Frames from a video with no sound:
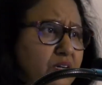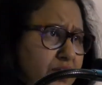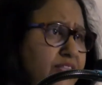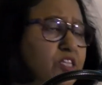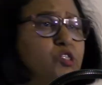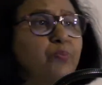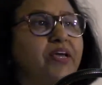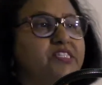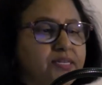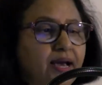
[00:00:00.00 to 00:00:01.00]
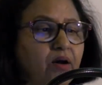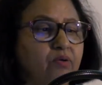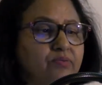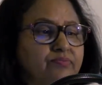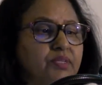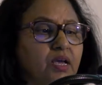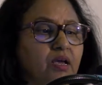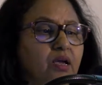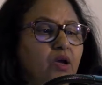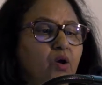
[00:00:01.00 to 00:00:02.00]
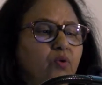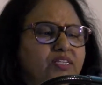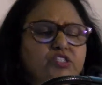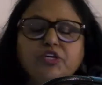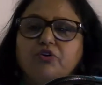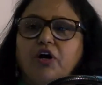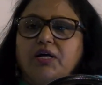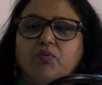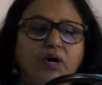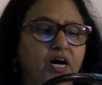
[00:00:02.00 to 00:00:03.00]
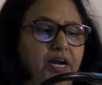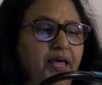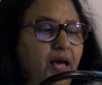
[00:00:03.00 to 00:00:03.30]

In this place now. Once you got a word